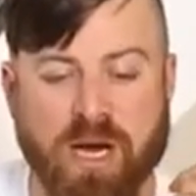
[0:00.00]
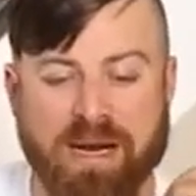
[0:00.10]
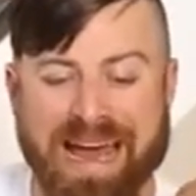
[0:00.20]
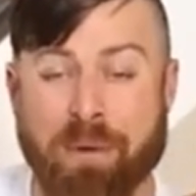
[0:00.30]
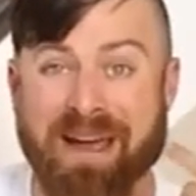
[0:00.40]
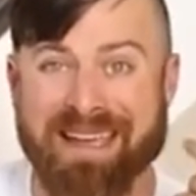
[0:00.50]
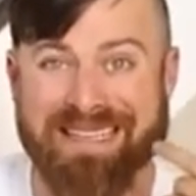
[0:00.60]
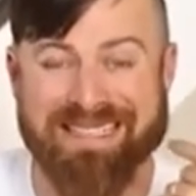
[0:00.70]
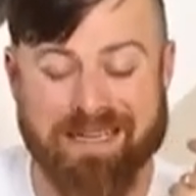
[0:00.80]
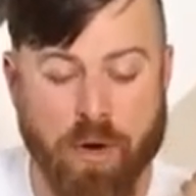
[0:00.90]
on how I can
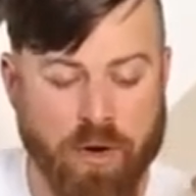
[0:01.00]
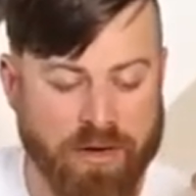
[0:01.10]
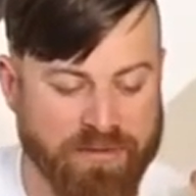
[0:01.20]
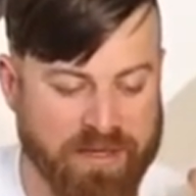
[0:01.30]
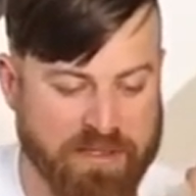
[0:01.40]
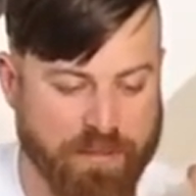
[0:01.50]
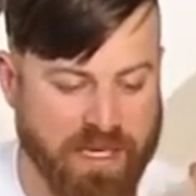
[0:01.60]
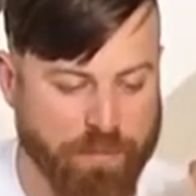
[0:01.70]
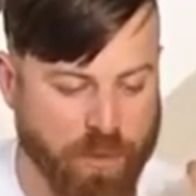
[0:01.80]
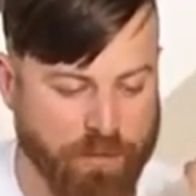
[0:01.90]
target these
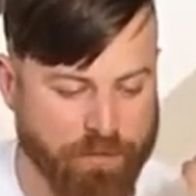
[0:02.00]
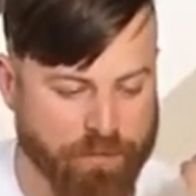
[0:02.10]
people.